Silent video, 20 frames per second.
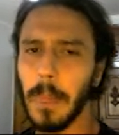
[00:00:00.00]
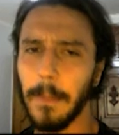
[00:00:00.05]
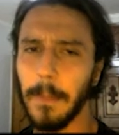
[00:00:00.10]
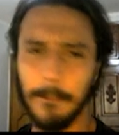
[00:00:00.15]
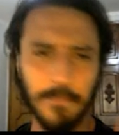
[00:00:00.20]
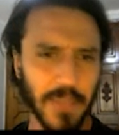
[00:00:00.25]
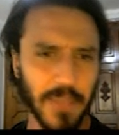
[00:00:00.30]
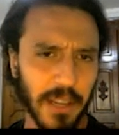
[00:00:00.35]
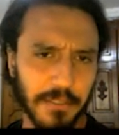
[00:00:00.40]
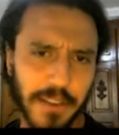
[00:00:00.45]

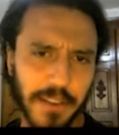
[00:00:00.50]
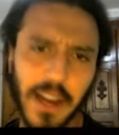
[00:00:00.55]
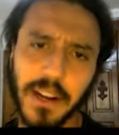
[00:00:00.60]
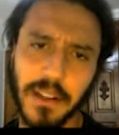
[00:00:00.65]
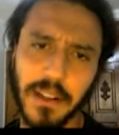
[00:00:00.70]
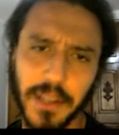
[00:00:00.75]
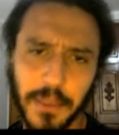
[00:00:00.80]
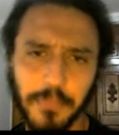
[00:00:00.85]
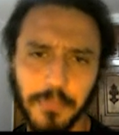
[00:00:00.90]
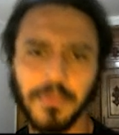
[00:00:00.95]
And then
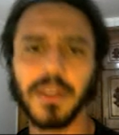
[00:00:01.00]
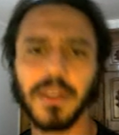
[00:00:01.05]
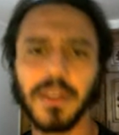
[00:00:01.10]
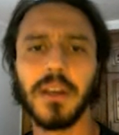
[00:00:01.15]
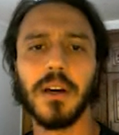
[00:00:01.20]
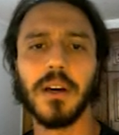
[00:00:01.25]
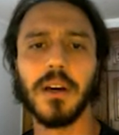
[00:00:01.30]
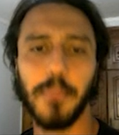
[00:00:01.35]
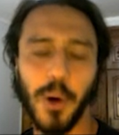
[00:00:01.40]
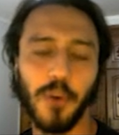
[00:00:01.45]
finally,
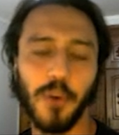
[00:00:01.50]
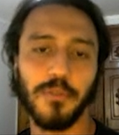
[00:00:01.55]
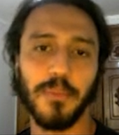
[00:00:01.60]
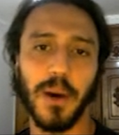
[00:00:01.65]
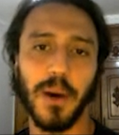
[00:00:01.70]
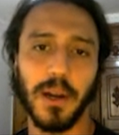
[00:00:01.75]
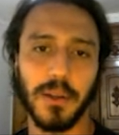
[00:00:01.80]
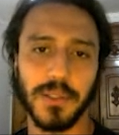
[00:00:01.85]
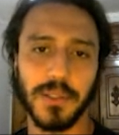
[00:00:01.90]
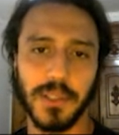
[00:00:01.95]
both
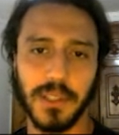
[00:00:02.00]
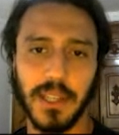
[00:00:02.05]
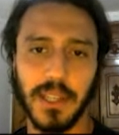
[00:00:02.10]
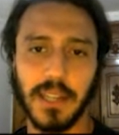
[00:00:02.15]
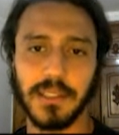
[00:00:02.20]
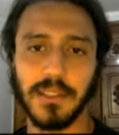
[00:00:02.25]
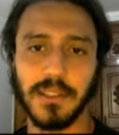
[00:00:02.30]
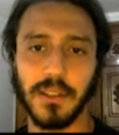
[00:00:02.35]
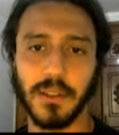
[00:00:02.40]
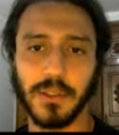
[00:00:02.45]
models are
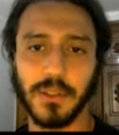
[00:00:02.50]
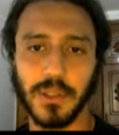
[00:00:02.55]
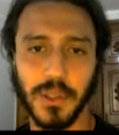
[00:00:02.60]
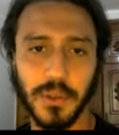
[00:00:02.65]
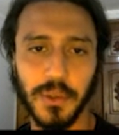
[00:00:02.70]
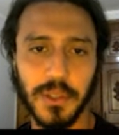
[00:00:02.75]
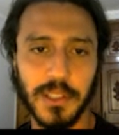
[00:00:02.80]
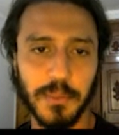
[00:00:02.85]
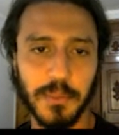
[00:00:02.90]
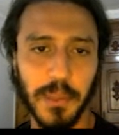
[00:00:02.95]
tested on
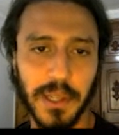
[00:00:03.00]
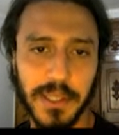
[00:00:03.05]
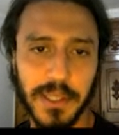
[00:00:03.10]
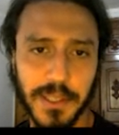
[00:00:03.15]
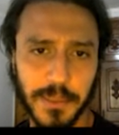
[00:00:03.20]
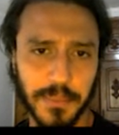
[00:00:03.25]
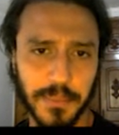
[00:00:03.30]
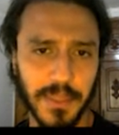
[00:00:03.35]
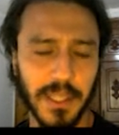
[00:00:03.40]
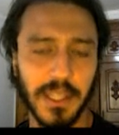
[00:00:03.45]
2
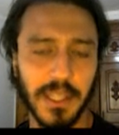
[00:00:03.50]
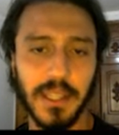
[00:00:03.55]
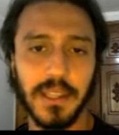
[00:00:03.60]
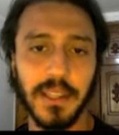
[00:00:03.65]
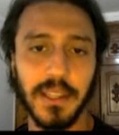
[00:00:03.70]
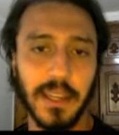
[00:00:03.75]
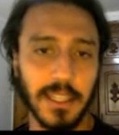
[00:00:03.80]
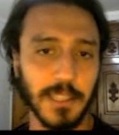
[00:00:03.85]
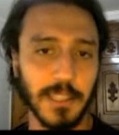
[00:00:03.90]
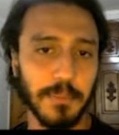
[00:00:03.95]
displays,
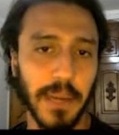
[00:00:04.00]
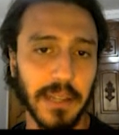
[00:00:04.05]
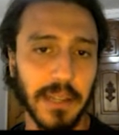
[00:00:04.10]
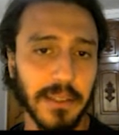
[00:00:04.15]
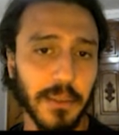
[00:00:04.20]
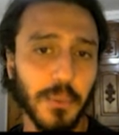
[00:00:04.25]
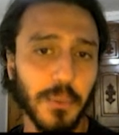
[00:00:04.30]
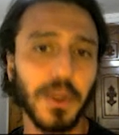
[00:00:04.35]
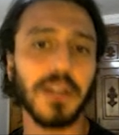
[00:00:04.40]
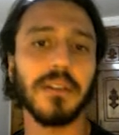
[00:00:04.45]
the
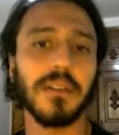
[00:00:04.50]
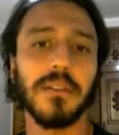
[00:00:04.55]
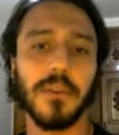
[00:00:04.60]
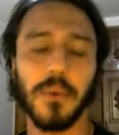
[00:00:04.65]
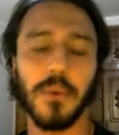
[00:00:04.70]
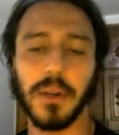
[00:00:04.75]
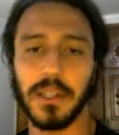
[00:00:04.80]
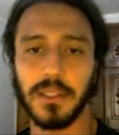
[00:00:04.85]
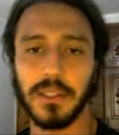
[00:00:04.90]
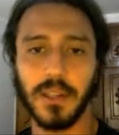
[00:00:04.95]
expected one,
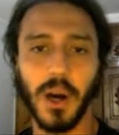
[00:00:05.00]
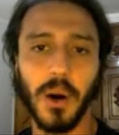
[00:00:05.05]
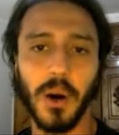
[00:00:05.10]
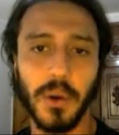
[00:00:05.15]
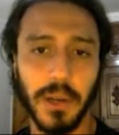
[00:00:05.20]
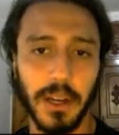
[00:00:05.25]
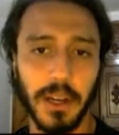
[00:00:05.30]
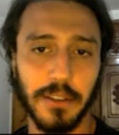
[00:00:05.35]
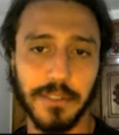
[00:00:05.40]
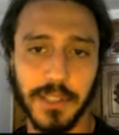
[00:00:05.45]
where a
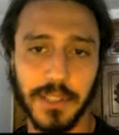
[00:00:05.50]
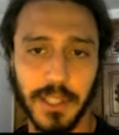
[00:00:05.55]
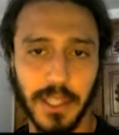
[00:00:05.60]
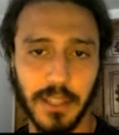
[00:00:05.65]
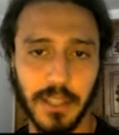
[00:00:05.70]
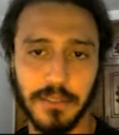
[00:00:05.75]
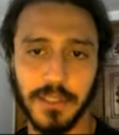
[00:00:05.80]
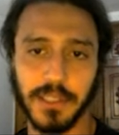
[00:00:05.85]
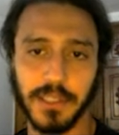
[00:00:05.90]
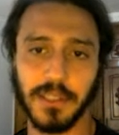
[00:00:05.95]
tall cover
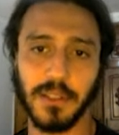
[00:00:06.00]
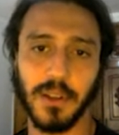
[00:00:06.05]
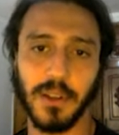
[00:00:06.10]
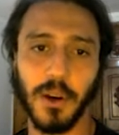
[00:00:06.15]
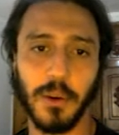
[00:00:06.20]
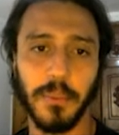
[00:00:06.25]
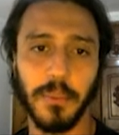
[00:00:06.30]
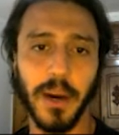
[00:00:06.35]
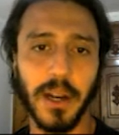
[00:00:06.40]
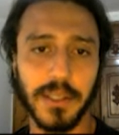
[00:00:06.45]
covers a
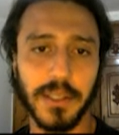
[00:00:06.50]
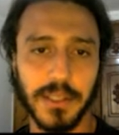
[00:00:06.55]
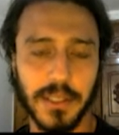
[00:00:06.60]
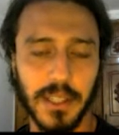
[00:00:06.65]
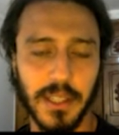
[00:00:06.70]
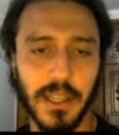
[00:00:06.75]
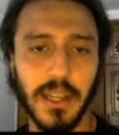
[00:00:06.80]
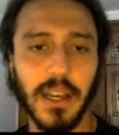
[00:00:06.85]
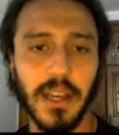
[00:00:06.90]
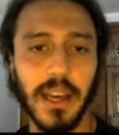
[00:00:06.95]
tall box,
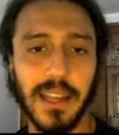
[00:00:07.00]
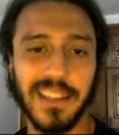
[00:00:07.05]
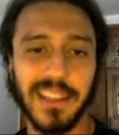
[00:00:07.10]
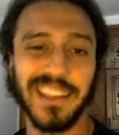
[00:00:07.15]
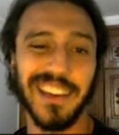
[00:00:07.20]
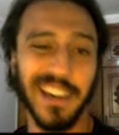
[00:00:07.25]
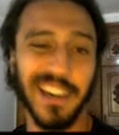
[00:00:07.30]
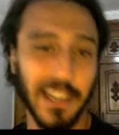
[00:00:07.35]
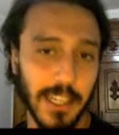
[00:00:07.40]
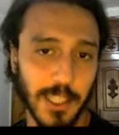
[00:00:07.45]
and
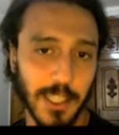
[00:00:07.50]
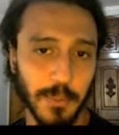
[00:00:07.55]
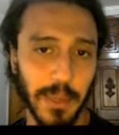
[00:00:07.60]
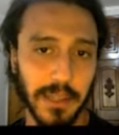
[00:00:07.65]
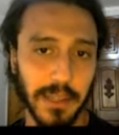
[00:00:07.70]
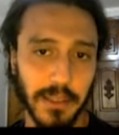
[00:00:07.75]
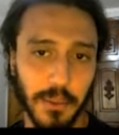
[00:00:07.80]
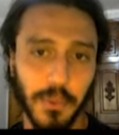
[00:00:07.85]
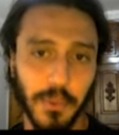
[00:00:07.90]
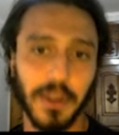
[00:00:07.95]
the
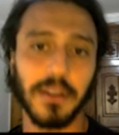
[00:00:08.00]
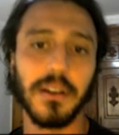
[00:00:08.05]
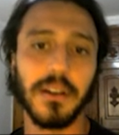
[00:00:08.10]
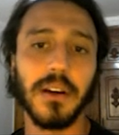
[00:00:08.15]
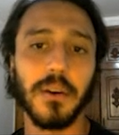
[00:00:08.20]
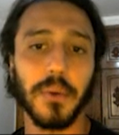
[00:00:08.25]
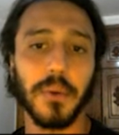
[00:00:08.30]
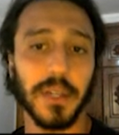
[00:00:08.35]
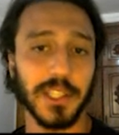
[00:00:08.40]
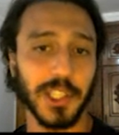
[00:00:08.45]
unexpected one,
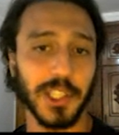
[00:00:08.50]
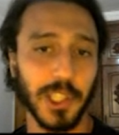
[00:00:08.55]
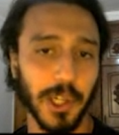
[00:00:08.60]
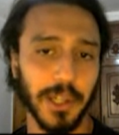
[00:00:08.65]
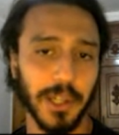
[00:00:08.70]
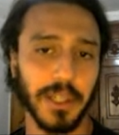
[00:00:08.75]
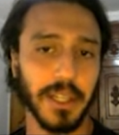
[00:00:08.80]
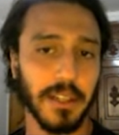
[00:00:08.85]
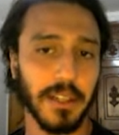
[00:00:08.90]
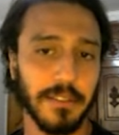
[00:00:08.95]
where a
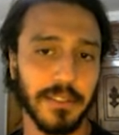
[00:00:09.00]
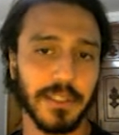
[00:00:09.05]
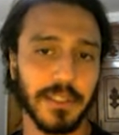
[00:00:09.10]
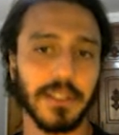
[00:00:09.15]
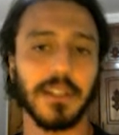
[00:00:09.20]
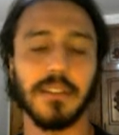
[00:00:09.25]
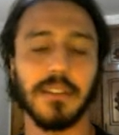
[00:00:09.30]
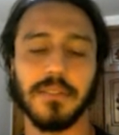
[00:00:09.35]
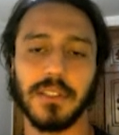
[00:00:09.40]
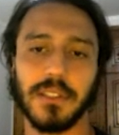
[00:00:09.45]
short cover
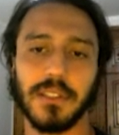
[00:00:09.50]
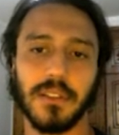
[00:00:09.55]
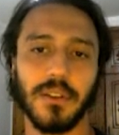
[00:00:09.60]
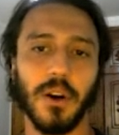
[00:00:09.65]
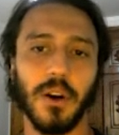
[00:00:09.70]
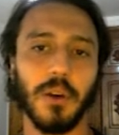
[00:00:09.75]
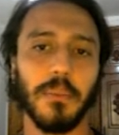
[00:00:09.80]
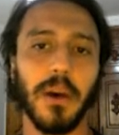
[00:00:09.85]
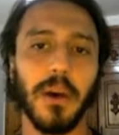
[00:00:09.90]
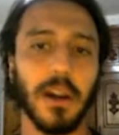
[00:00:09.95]
covers a
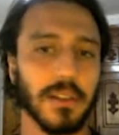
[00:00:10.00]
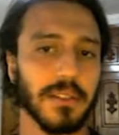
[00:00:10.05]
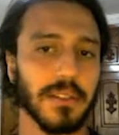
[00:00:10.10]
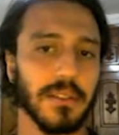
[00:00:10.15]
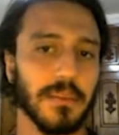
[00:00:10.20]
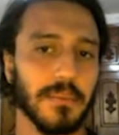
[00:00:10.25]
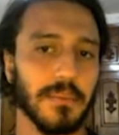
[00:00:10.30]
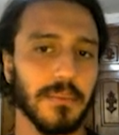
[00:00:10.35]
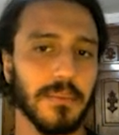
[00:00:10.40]
tall box.